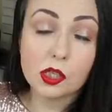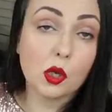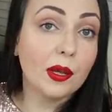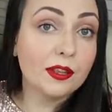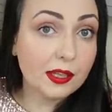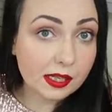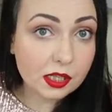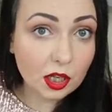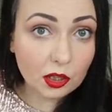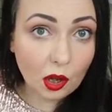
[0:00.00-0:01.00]
So when this
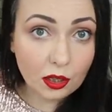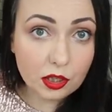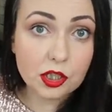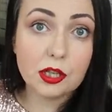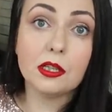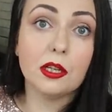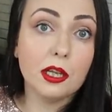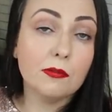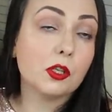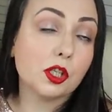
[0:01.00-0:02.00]
technology
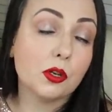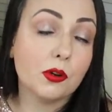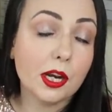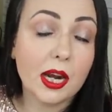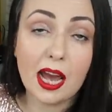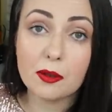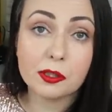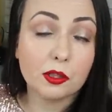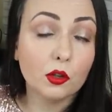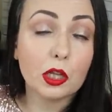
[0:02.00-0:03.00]
delivers you really
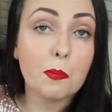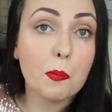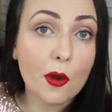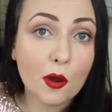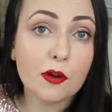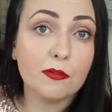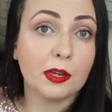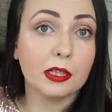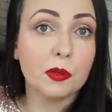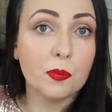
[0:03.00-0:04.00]
absolutely
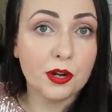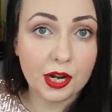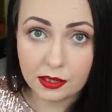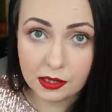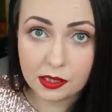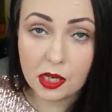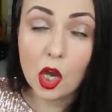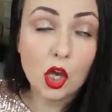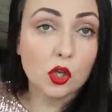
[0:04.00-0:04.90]
perfect prints,